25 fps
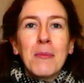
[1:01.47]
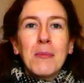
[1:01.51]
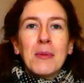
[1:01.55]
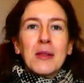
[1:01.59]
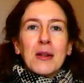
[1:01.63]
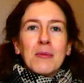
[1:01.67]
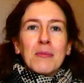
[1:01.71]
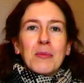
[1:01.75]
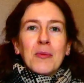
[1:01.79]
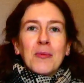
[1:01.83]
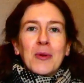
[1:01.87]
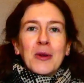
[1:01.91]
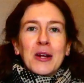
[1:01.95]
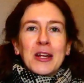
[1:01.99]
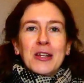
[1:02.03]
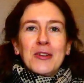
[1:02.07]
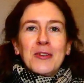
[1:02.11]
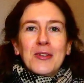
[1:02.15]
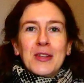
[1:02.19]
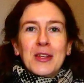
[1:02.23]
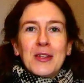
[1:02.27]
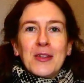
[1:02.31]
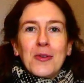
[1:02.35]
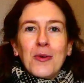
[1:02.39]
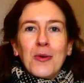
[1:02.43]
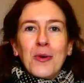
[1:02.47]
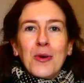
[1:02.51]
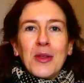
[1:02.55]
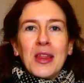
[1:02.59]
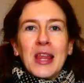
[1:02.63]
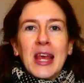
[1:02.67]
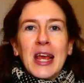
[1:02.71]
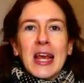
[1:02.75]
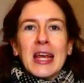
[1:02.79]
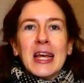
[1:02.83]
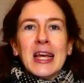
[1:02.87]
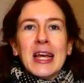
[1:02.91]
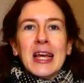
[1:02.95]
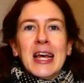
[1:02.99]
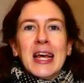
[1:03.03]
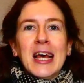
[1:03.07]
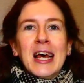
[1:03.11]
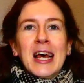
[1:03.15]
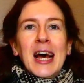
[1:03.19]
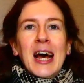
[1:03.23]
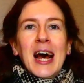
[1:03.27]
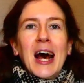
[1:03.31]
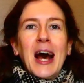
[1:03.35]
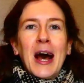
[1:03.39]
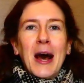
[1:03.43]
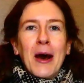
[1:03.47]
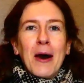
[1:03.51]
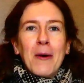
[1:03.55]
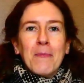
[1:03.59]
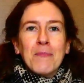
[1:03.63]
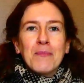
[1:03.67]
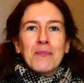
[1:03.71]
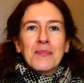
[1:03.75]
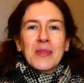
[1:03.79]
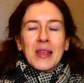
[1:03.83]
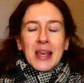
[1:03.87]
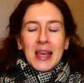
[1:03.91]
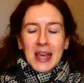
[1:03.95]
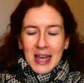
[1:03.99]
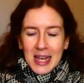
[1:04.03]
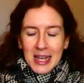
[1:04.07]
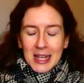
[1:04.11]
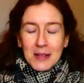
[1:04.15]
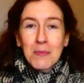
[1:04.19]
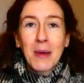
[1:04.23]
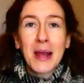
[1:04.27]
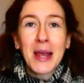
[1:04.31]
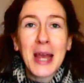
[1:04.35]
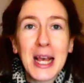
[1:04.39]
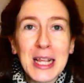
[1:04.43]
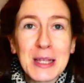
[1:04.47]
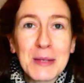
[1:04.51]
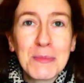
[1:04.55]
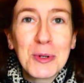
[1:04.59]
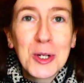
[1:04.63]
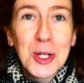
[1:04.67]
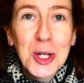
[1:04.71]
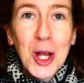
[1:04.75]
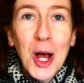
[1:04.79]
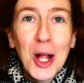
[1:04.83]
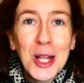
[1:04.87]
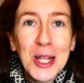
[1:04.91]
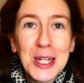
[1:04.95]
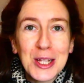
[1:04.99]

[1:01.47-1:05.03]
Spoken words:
up a little bit more, can you see the whole thing? Is my Hesper Shawl.